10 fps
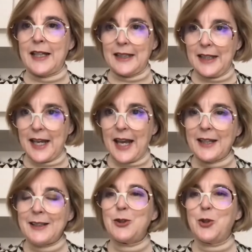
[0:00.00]
in the
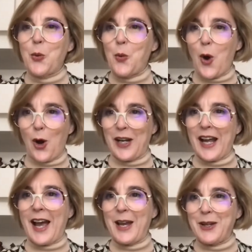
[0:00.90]
end, you won.
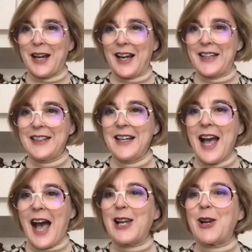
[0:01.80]
I, I,
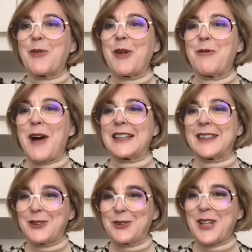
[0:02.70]
I love the fact
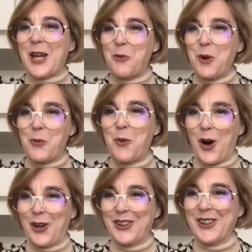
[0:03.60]
that you say we
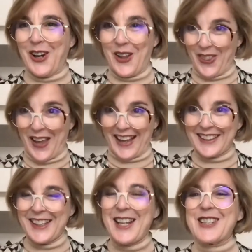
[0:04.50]
won on
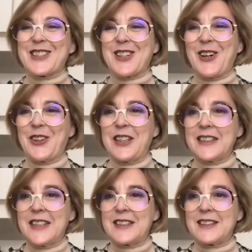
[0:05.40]
that. So
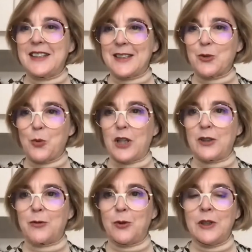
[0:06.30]
this is, this is
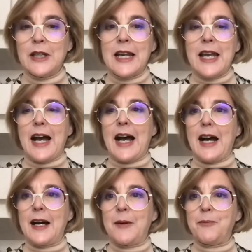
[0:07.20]
wonderful.
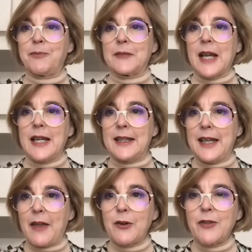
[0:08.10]
Um, the
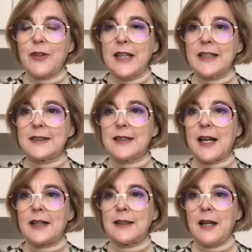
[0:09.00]
other thing is
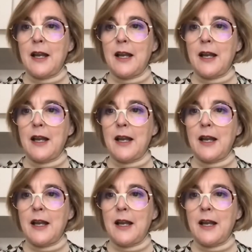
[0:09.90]
that